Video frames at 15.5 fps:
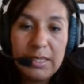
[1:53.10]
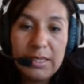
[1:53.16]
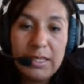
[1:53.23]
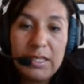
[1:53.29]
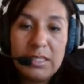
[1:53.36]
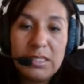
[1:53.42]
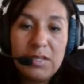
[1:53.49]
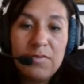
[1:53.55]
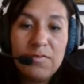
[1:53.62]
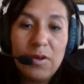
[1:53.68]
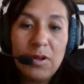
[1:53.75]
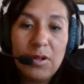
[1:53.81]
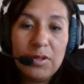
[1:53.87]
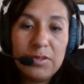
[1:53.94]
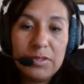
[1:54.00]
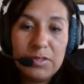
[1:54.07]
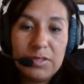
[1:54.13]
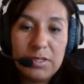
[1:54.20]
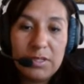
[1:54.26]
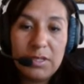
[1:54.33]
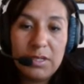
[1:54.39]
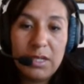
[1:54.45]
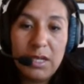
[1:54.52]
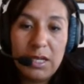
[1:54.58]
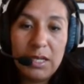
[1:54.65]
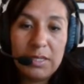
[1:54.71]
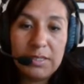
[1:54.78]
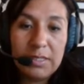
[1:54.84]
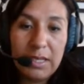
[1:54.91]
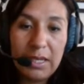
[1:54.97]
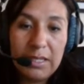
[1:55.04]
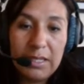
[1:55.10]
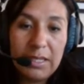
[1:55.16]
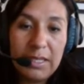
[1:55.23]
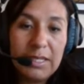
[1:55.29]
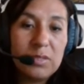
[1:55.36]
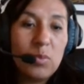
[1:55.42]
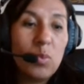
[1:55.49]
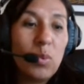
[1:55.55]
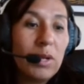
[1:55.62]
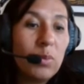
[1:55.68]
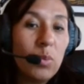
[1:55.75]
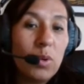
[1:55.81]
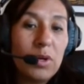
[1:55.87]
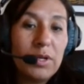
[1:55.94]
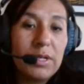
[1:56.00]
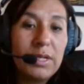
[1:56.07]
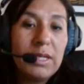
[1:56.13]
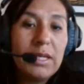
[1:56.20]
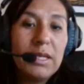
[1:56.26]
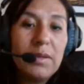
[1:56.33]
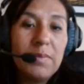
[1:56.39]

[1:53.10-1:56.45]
The default set is 1 warning,